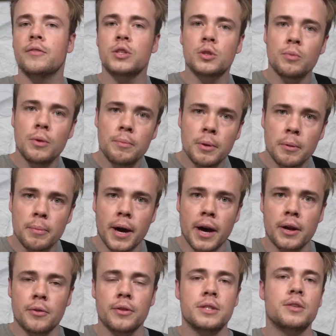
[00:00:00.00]
a sweeping
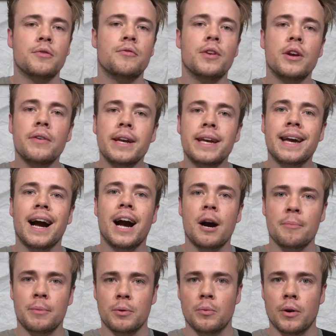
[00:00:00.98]
pattern that's a very
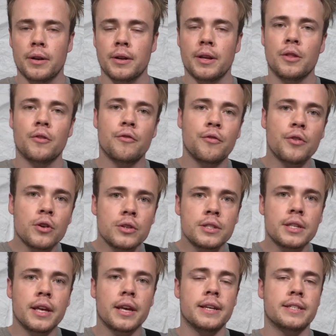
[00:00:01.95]
common one. And the
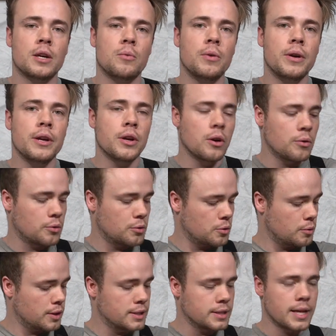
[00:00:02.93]
first thing is I want to go
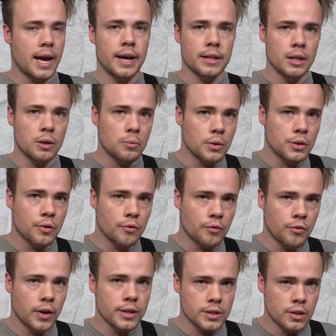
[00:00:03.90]
through exactly what the
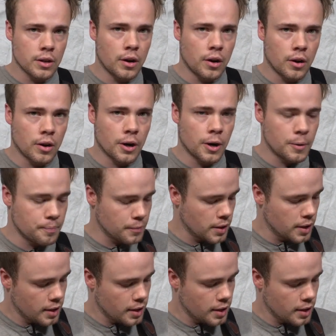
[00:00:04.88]
frets are.